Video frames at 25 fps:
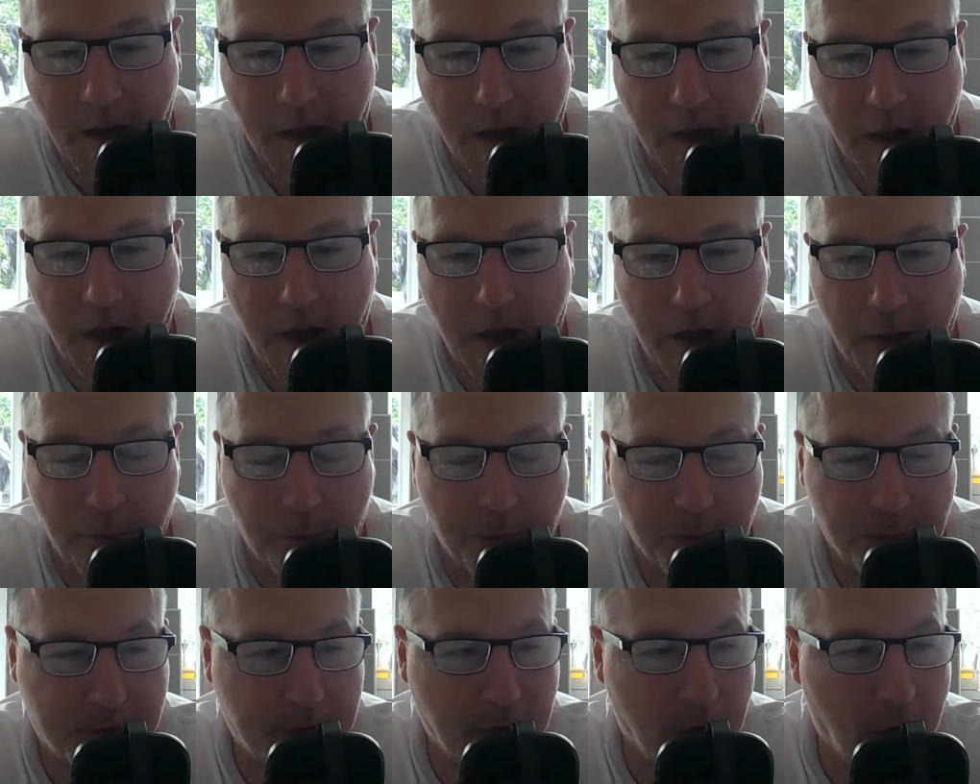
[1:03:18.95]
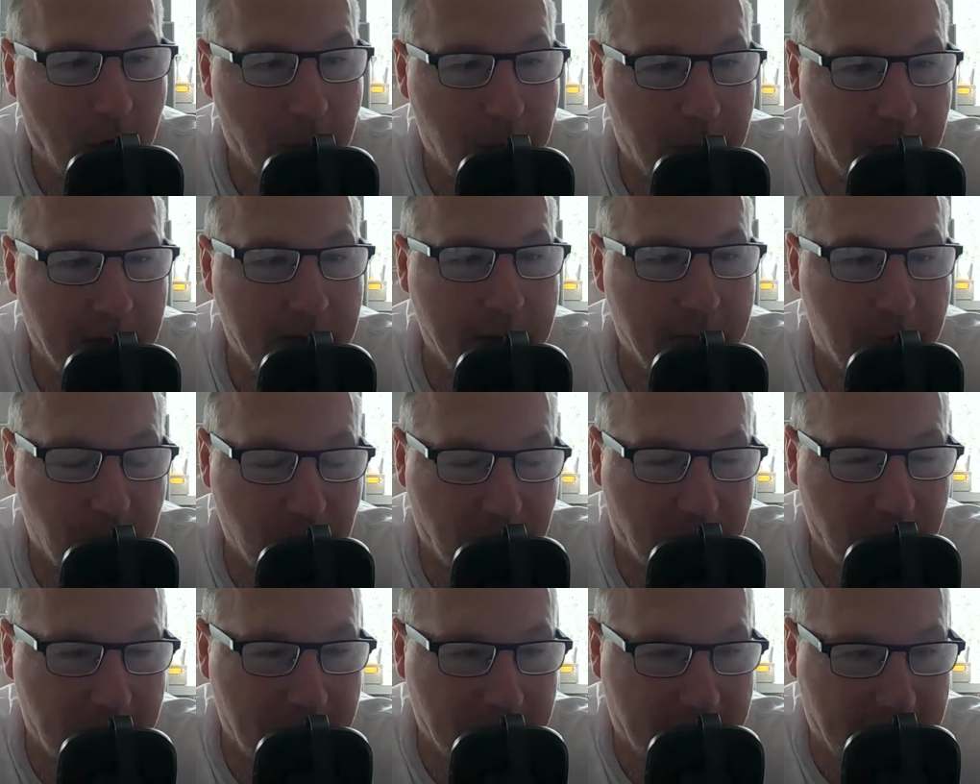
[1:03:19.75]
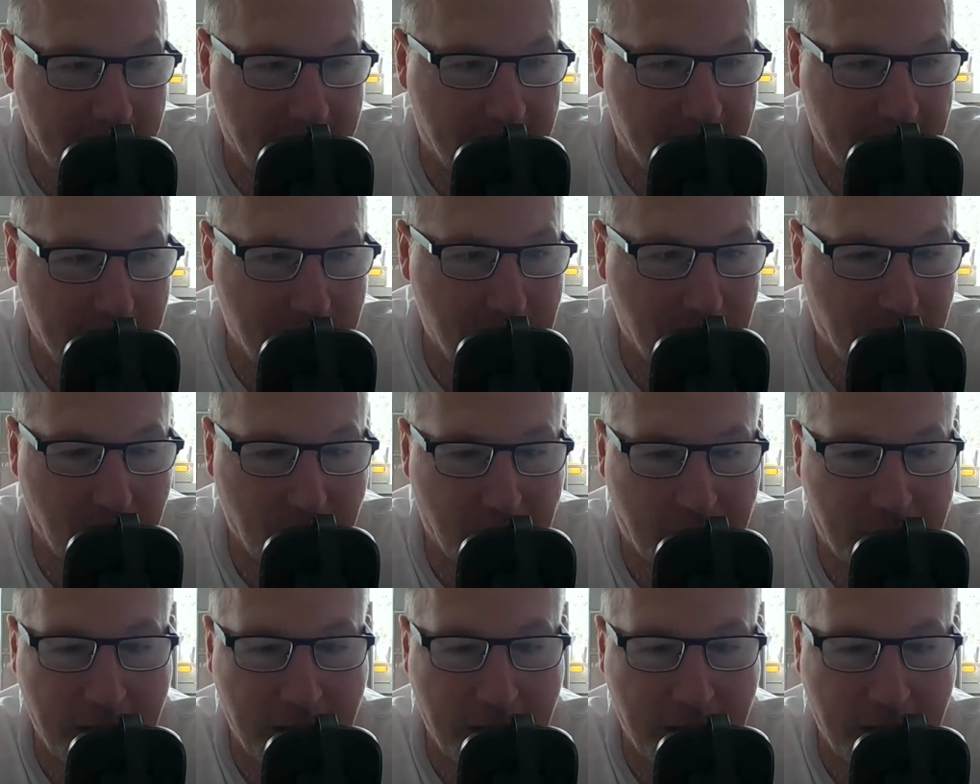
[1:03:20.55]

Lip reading: So I believe we're going to give them a good